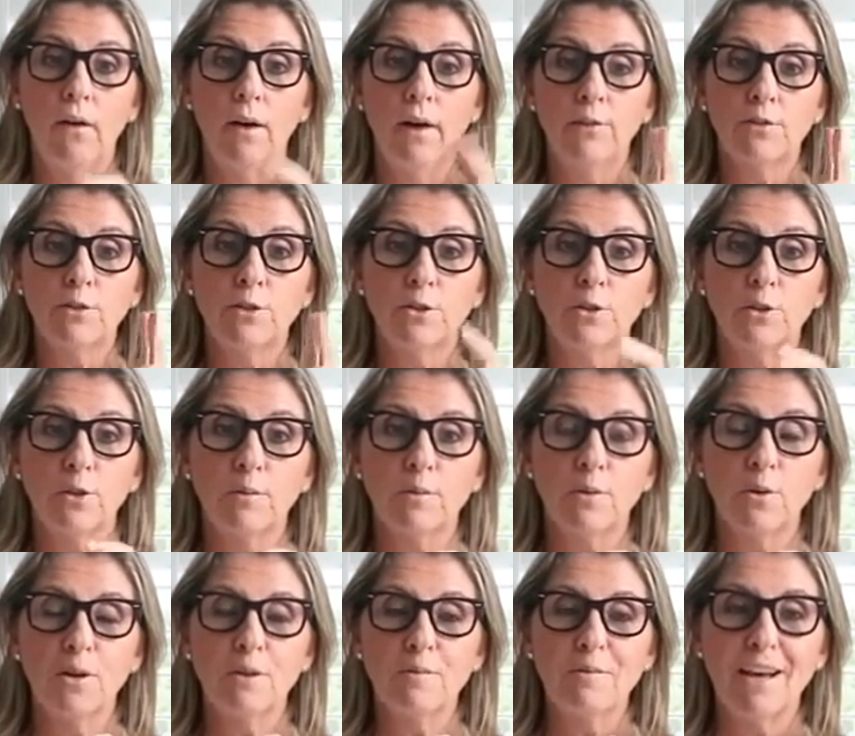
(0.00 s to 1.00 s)
I have two I'm
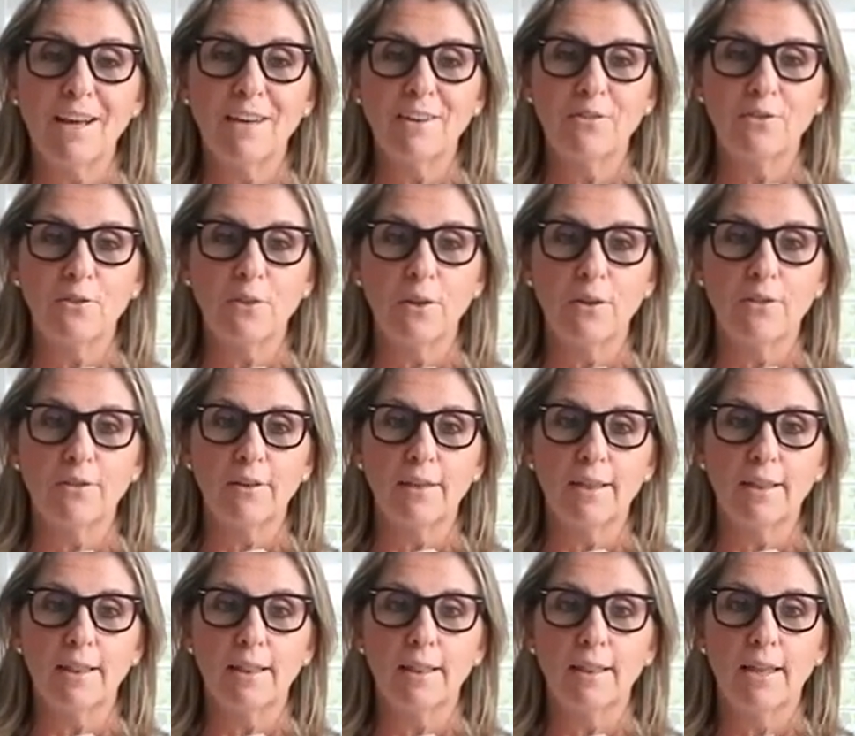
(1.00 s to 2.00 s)
going back and forth
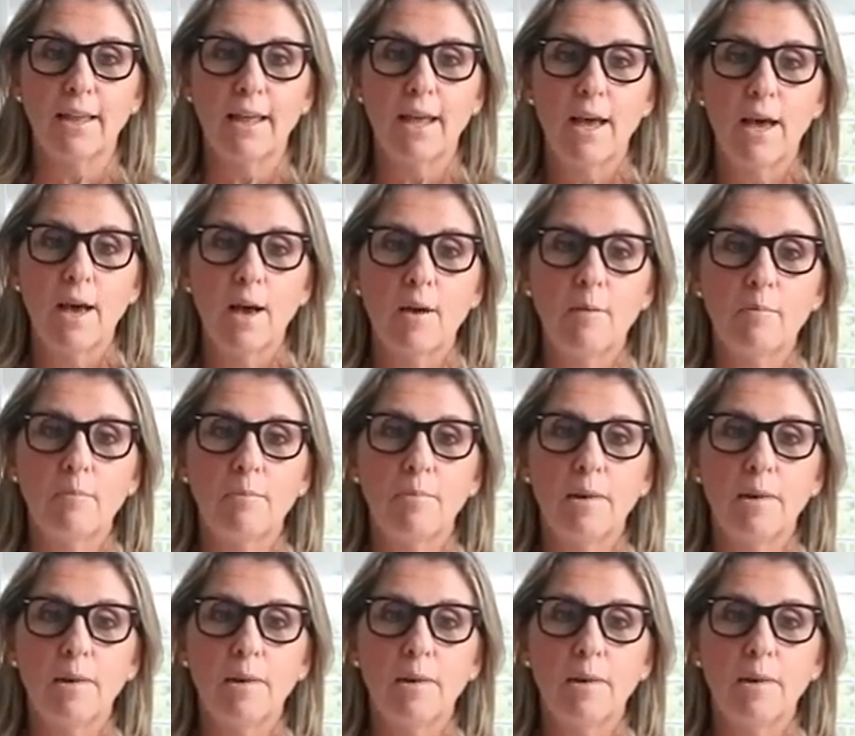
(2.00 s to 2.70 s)
with.